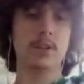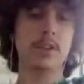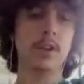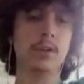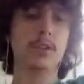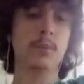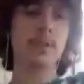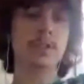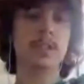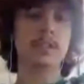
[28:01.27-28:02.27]
So
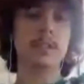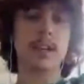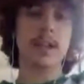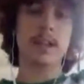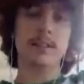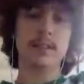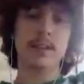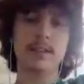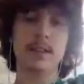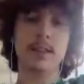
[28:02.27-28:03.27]
someone just asked,
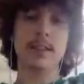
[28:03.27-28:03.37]
they said